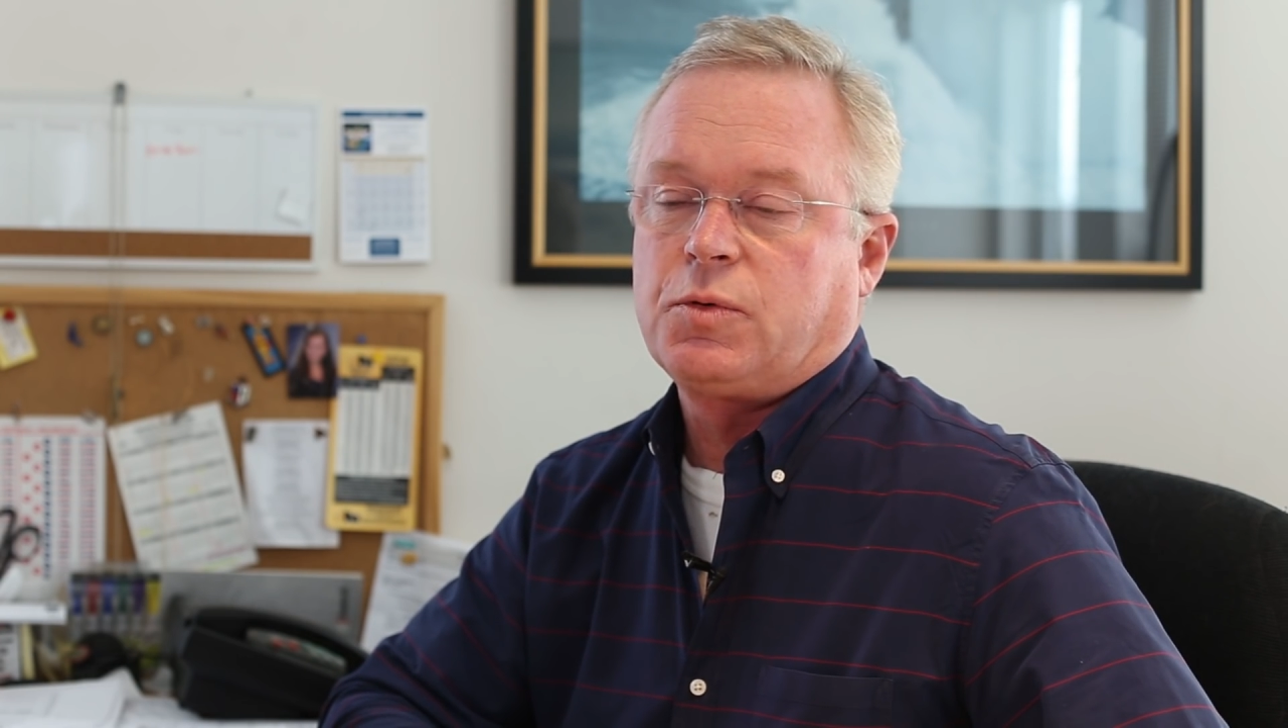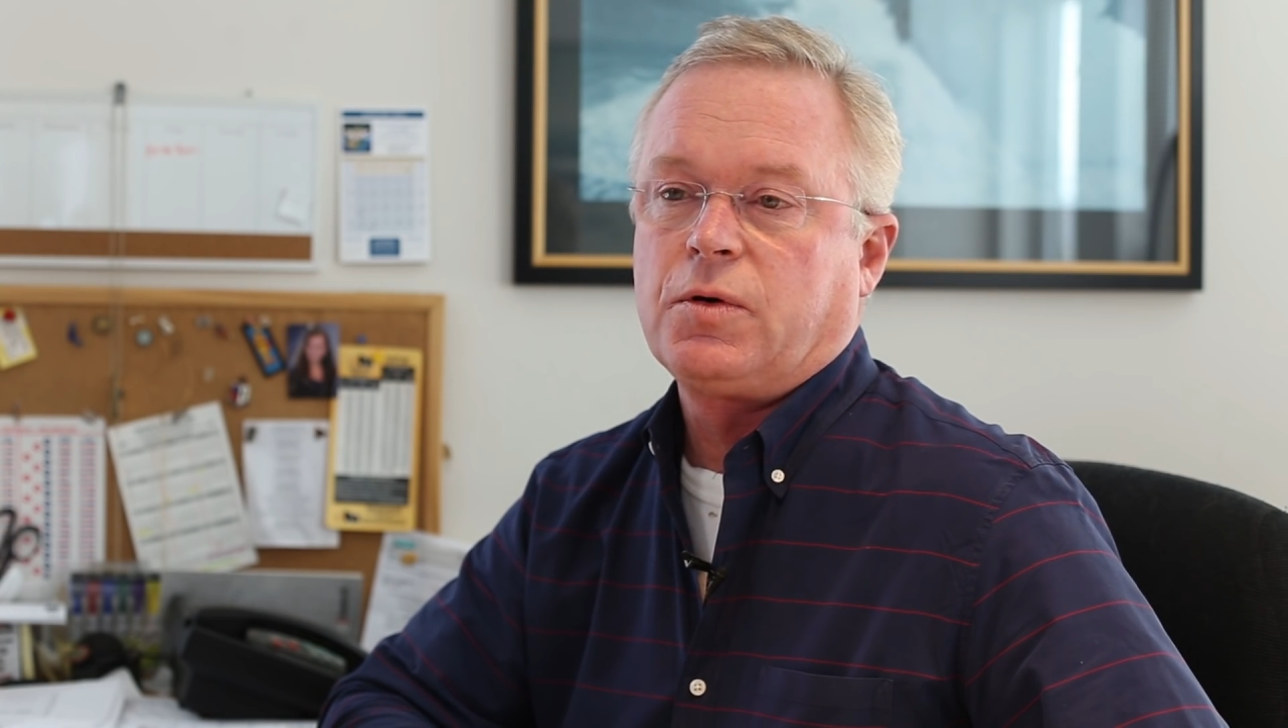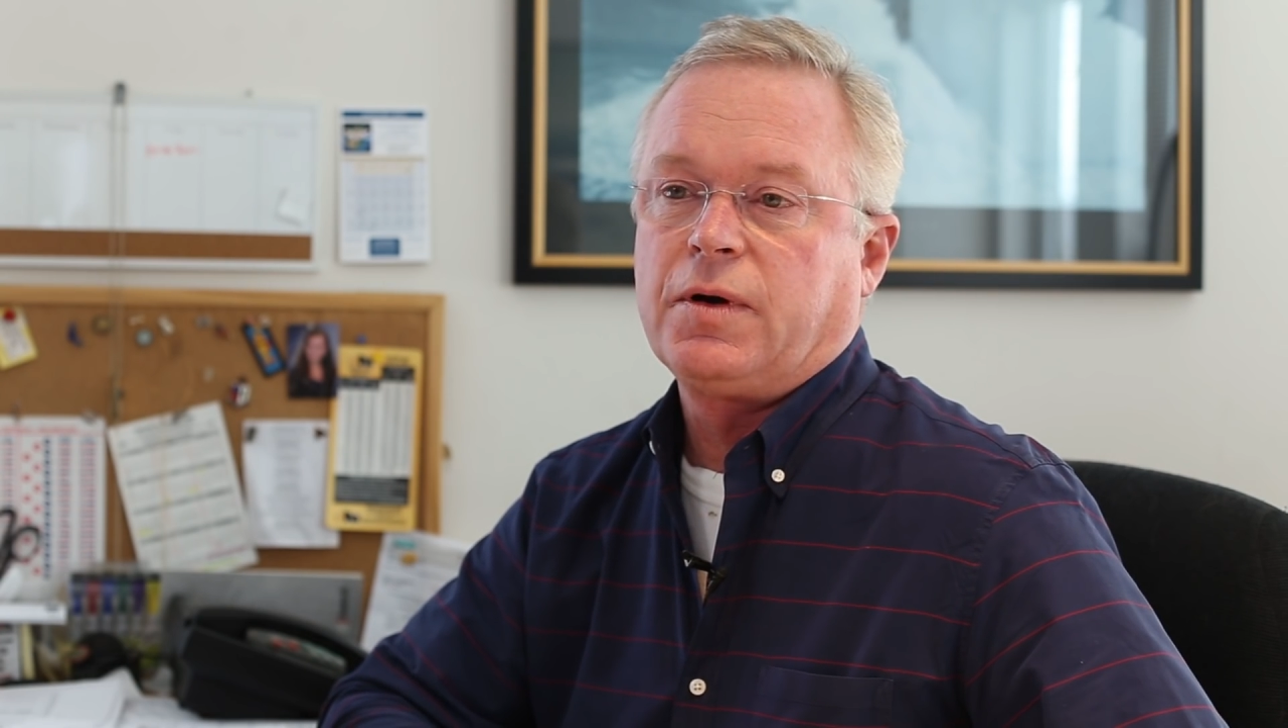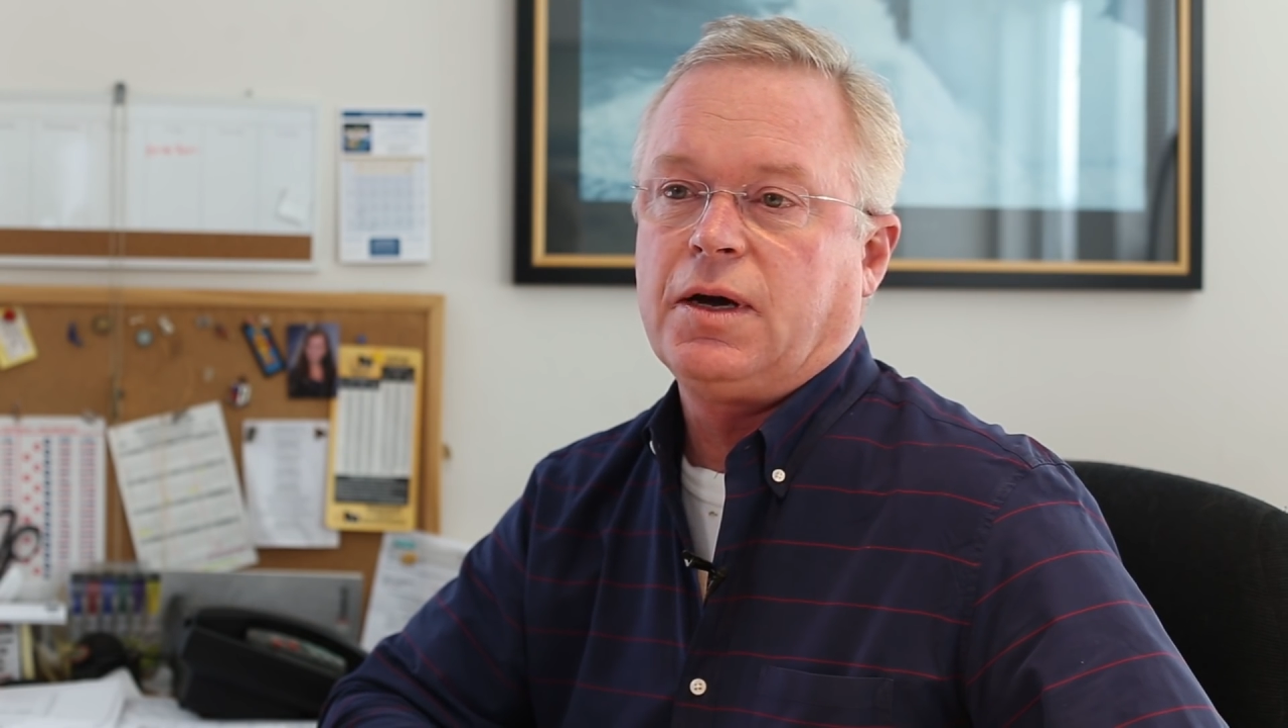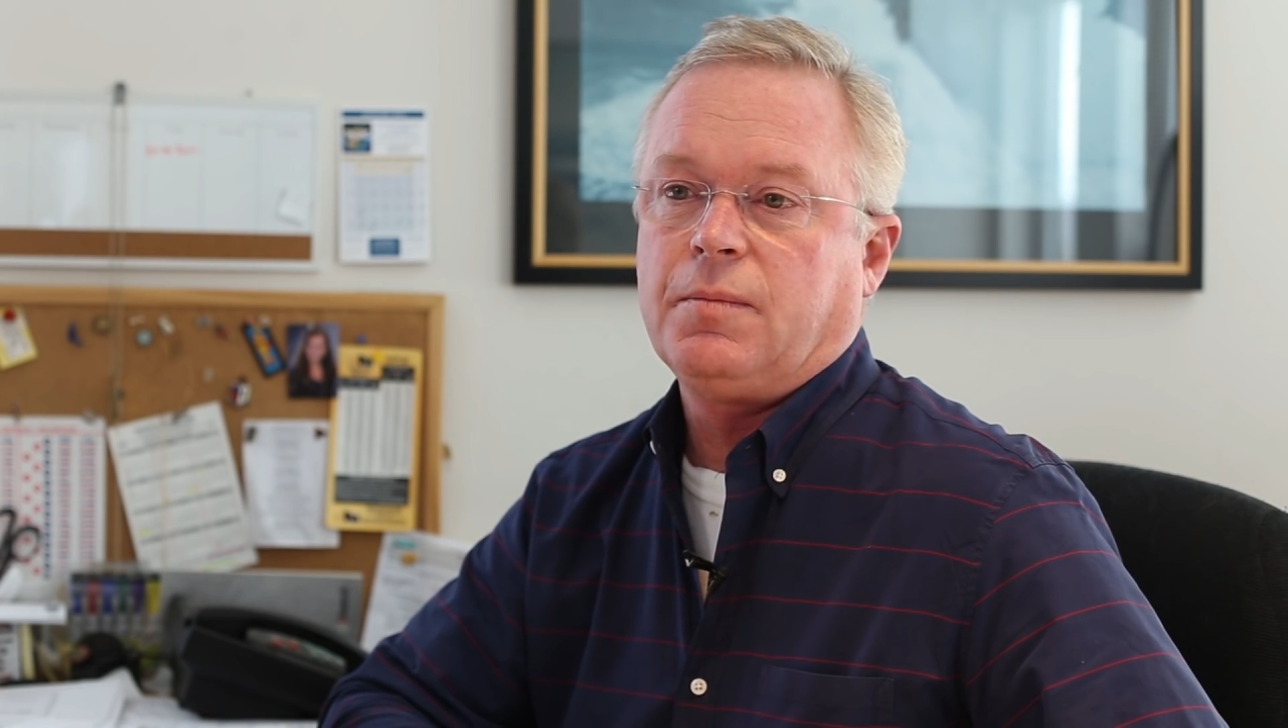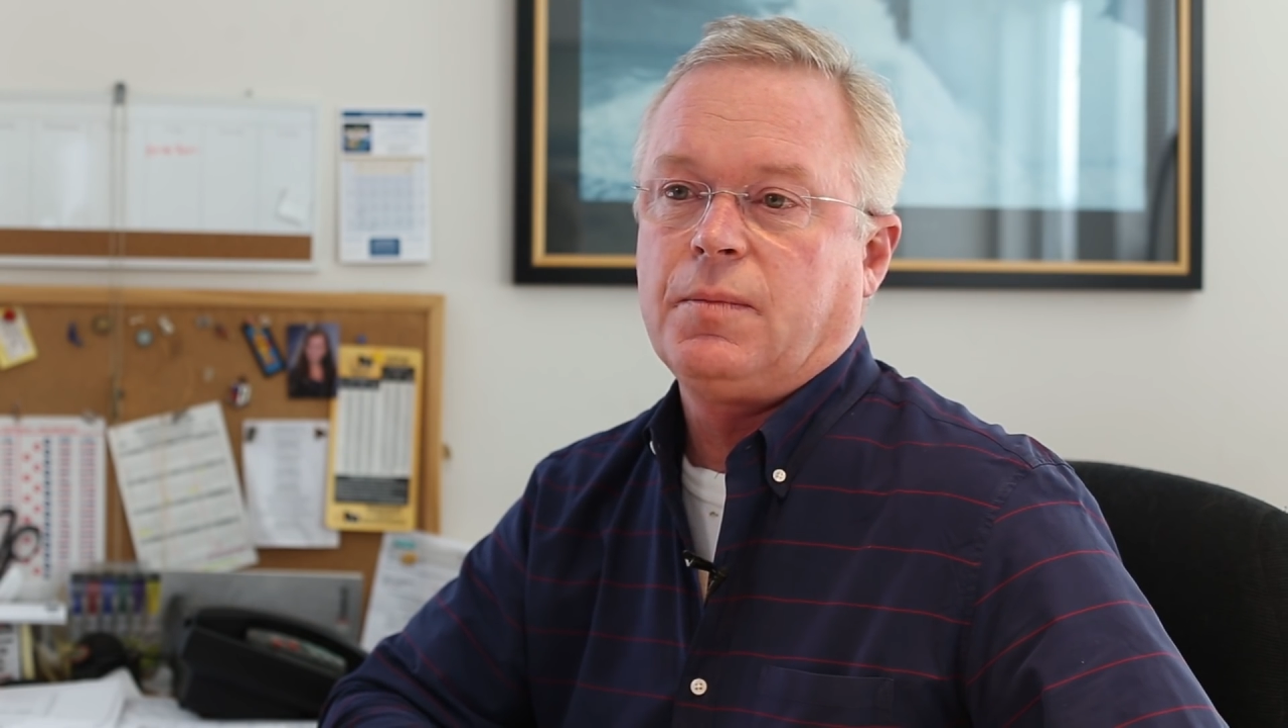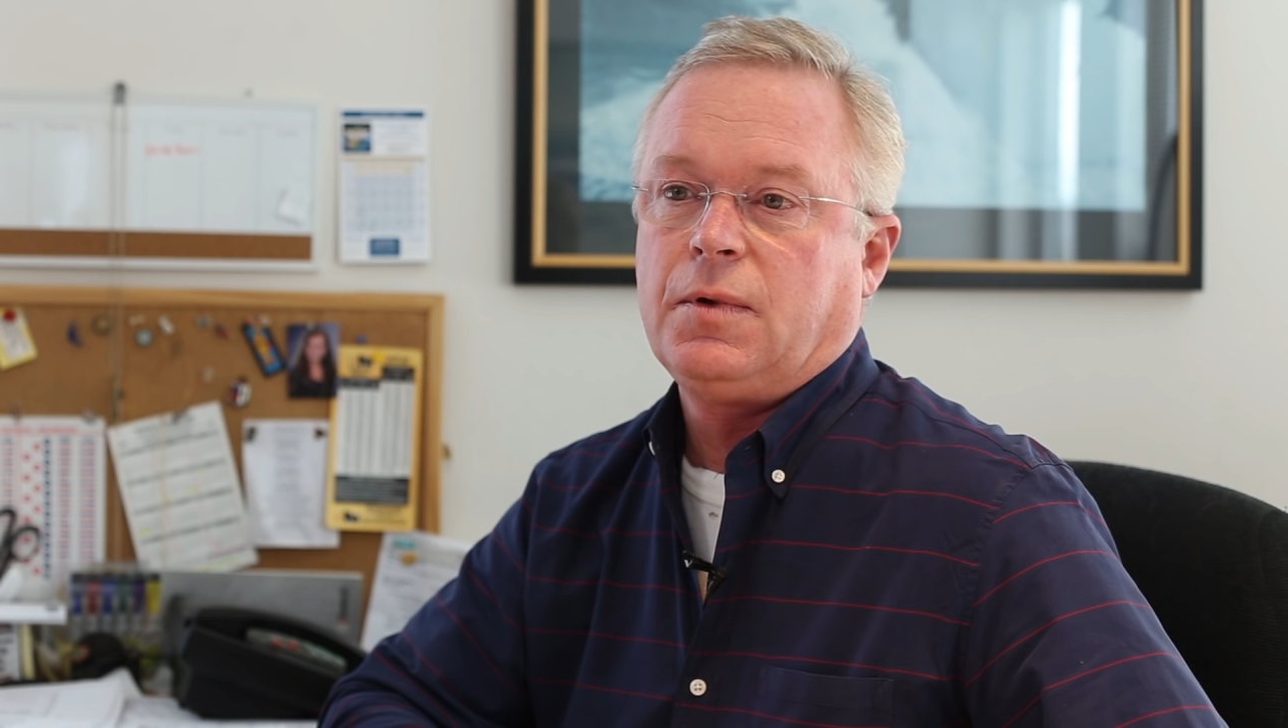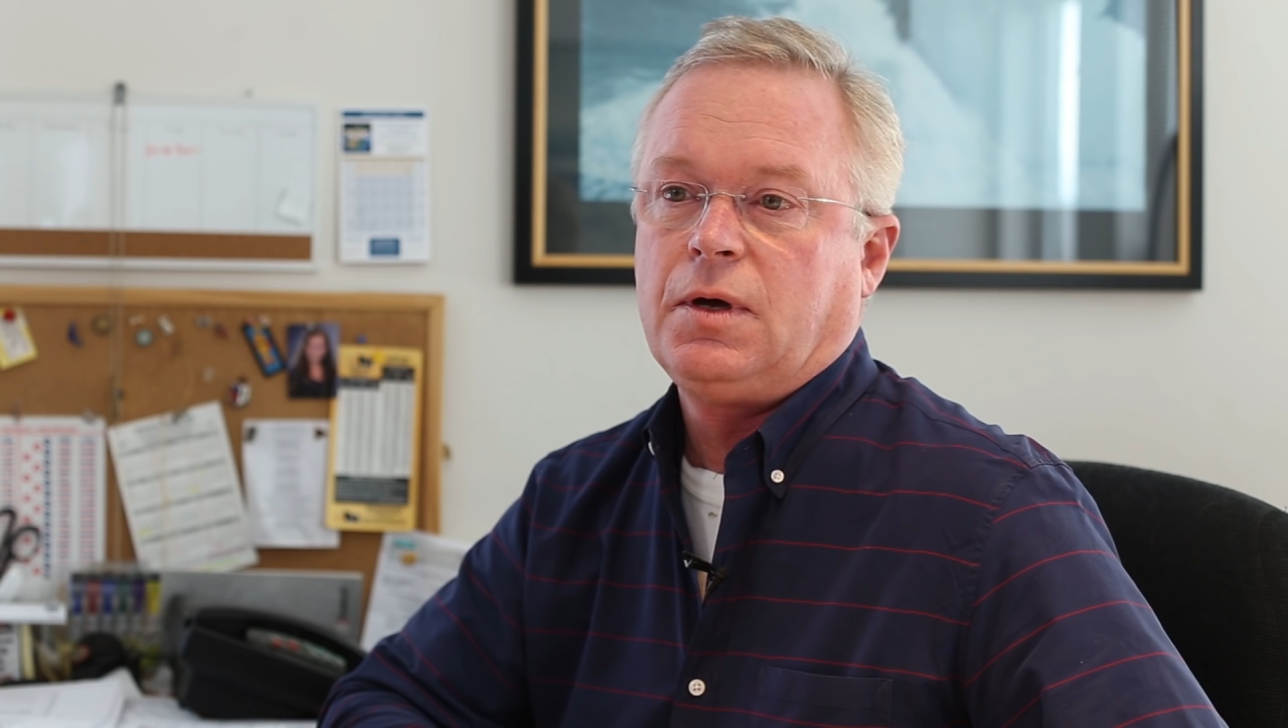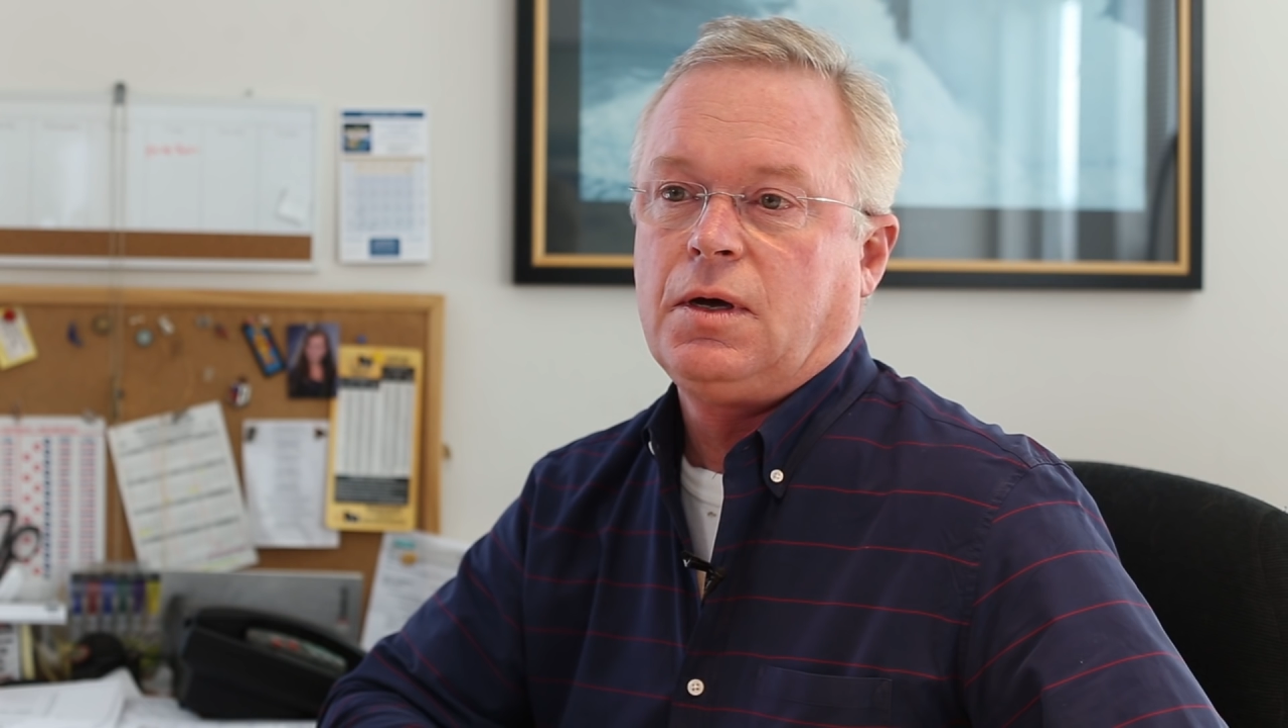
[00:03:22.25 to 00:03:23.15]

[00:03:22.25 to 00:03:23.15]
program